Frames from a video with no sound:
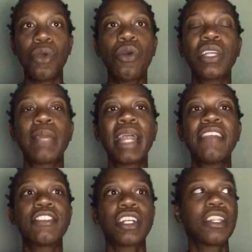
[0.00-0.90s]
Or they
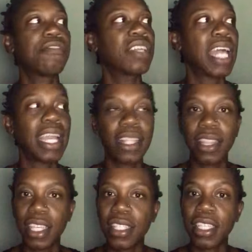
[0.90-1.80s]
might start to feel like
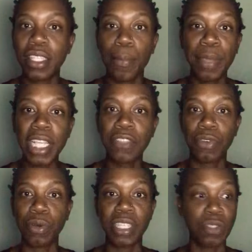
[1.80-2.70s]
this is
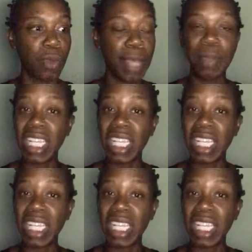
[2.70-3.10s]
it's way